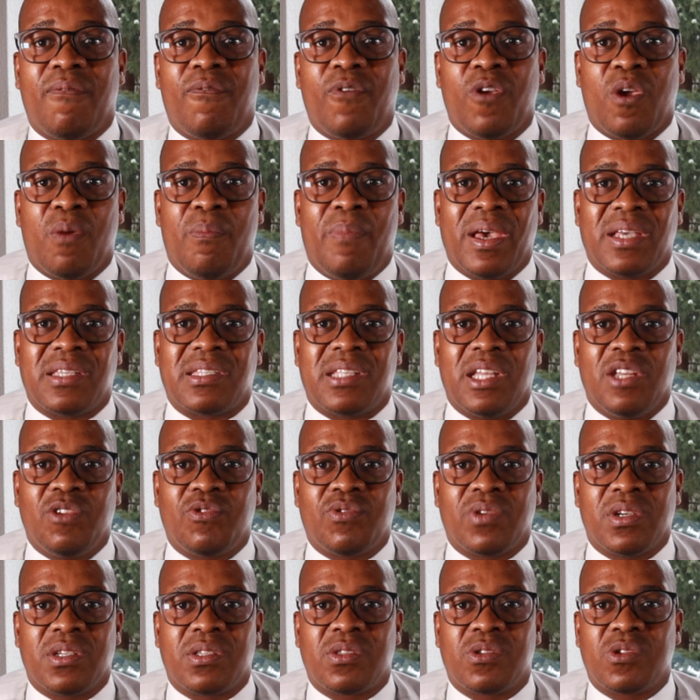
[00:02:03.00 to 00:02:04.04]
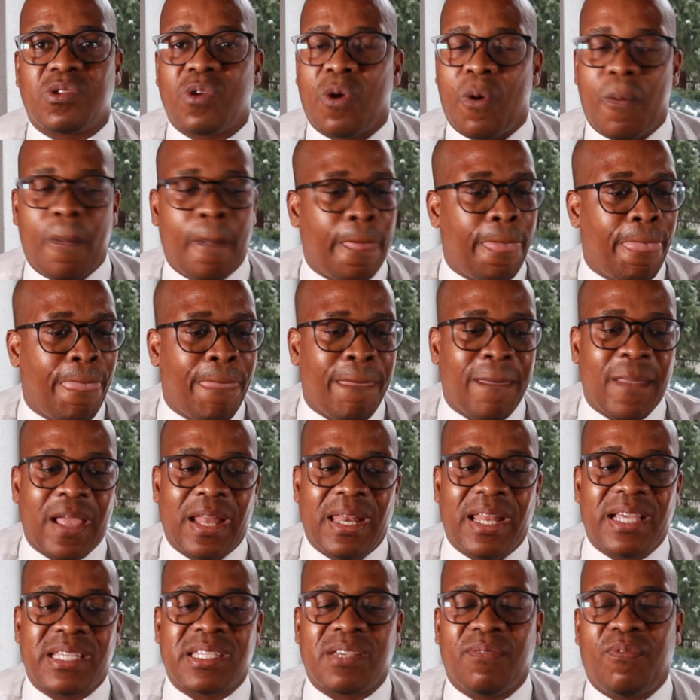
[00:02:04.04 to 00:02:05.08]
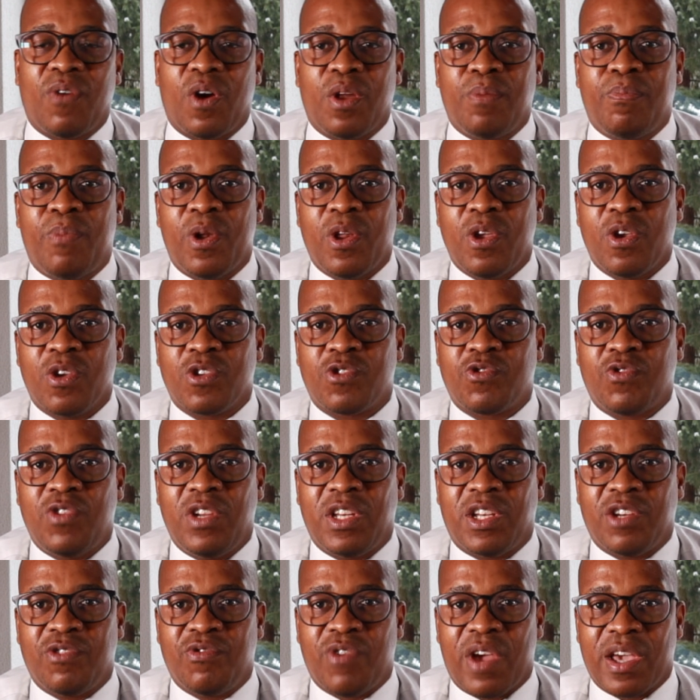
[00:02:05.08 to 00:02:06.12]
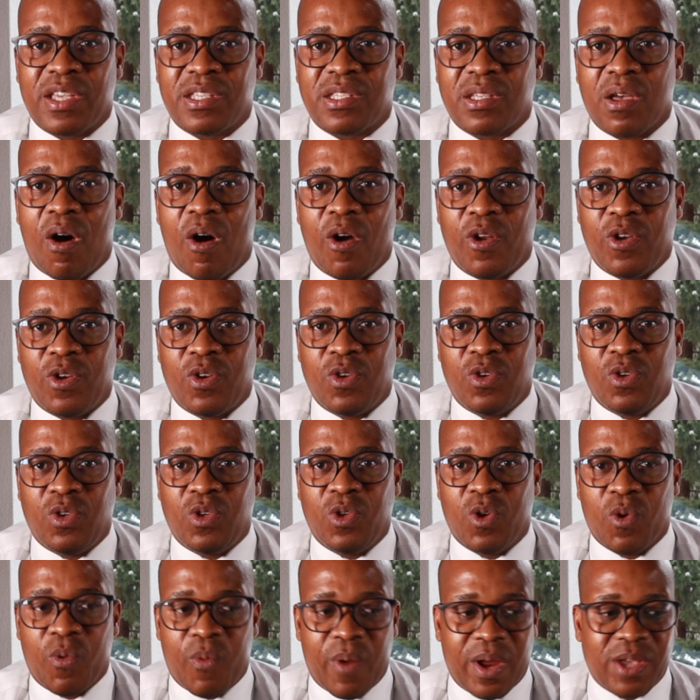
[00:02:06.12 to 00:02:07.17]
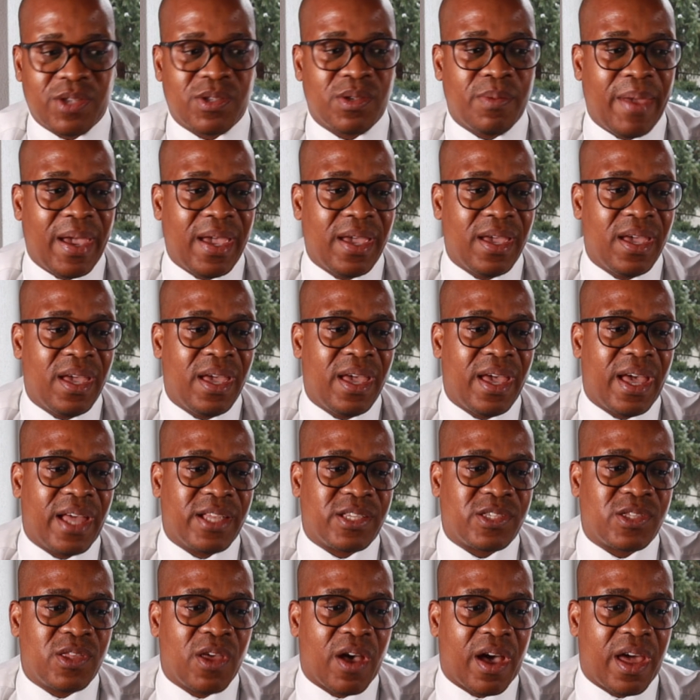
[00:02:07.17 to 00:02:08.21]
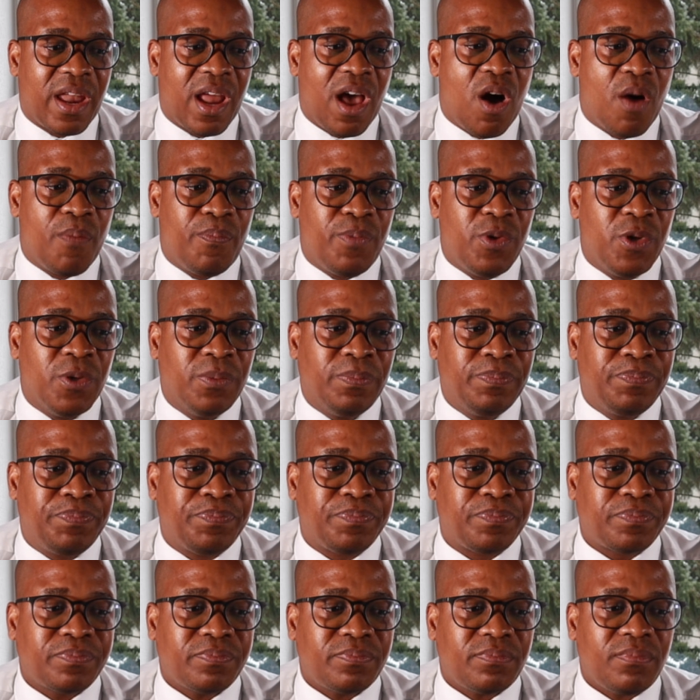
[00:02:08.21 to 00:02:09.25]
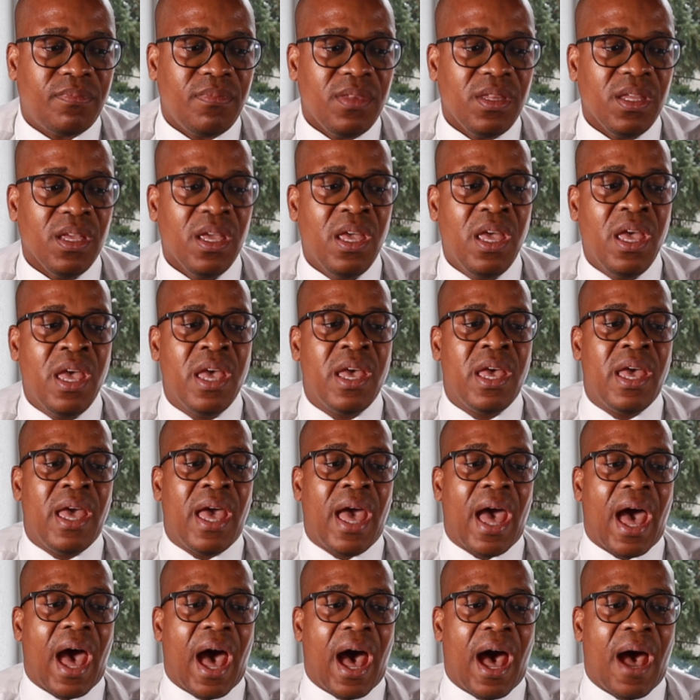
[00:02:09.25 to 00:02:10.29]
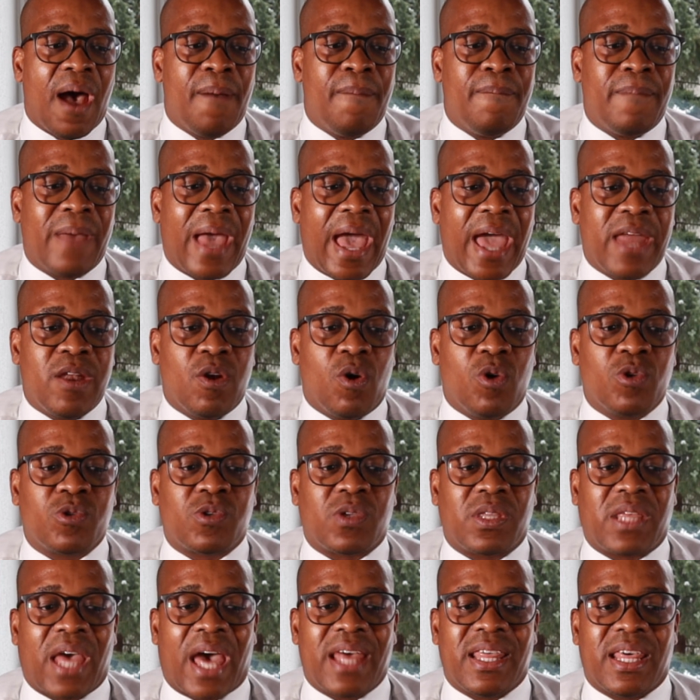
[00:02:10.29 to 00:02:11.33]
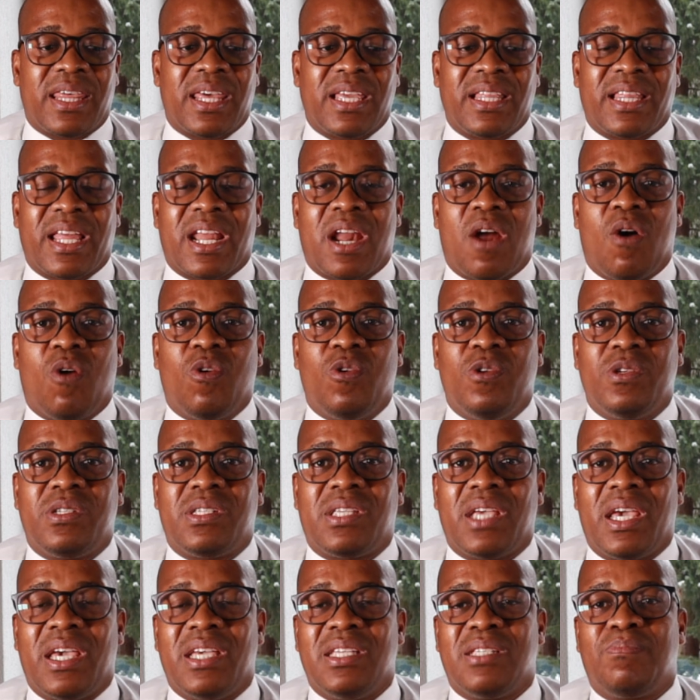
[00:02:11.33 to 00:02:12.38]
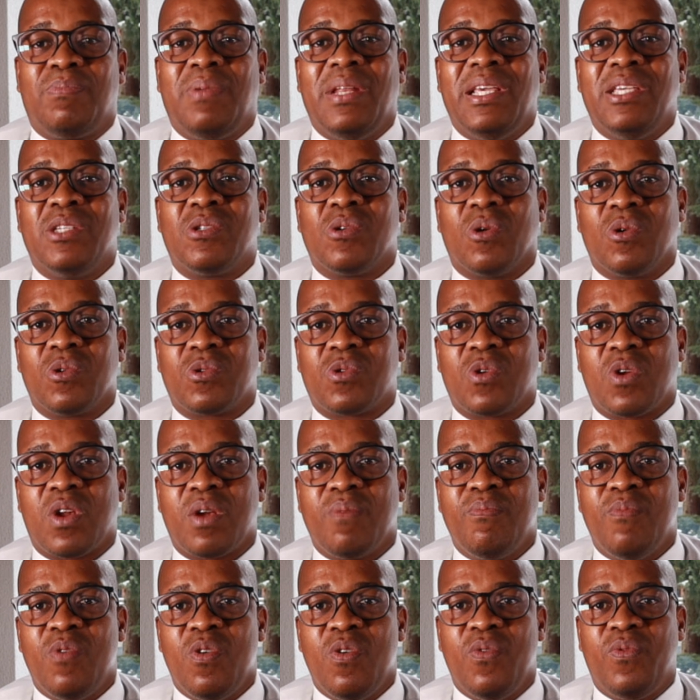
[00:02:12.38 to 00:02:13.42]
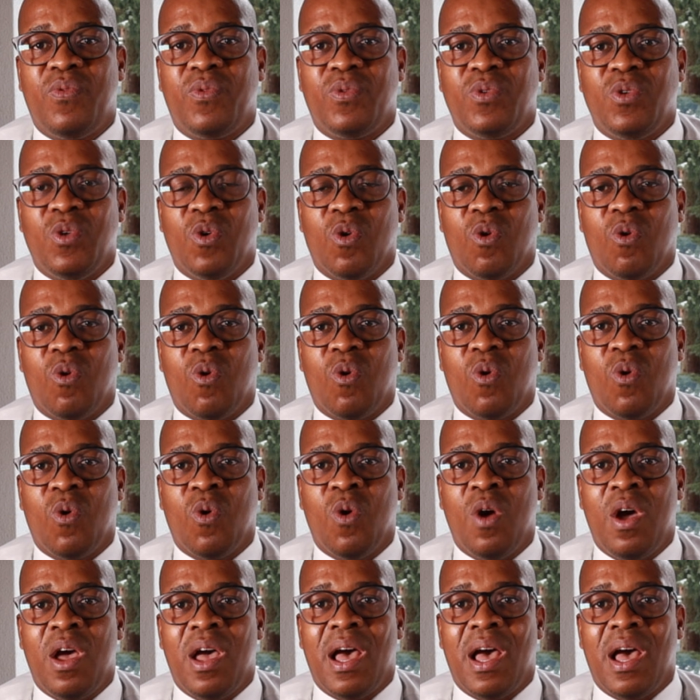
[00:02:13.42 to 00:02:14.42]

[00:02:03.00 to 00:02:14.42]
for your best interest. So let's avoid putting your street address on your resume. It's not going to help you. And also the other thing that I always say is please also remove your